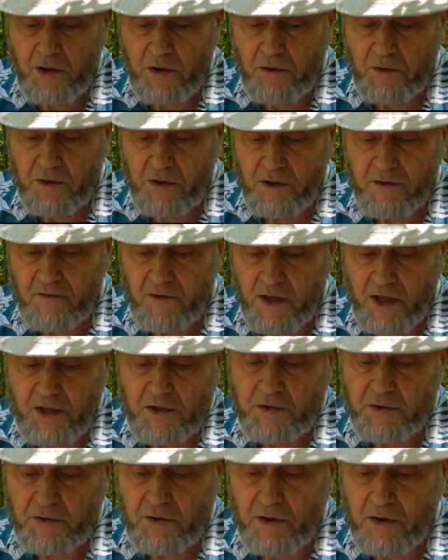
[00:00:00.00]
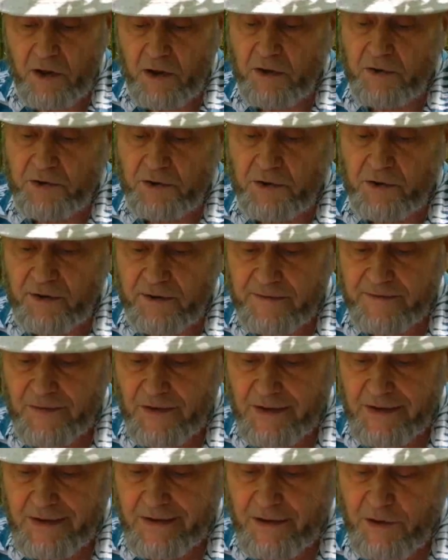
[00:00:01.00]
union of nature and nurture,
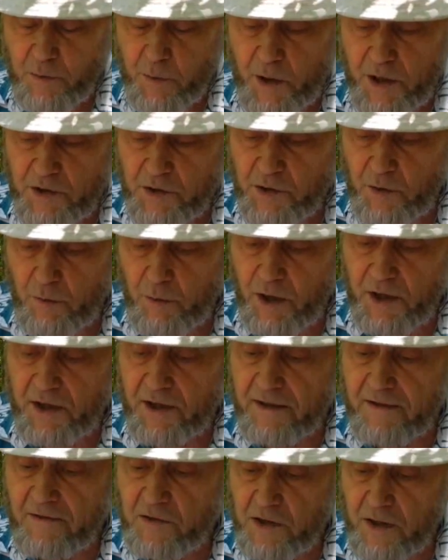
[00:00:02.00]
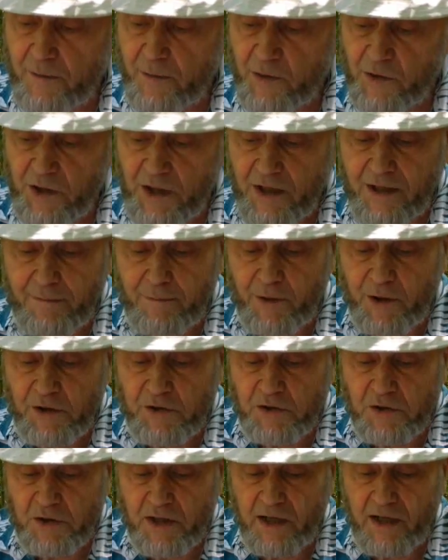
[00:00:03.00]
special blend of sympathetic
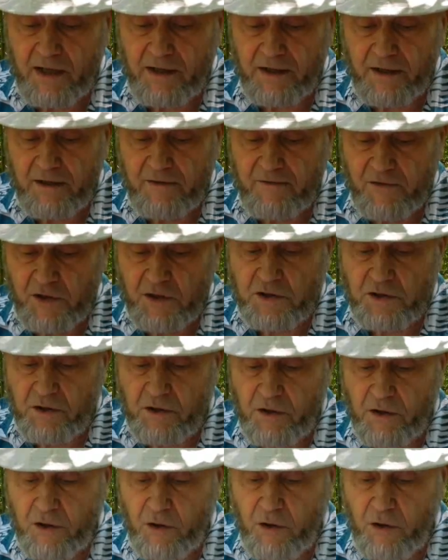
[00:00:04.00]
personality and physical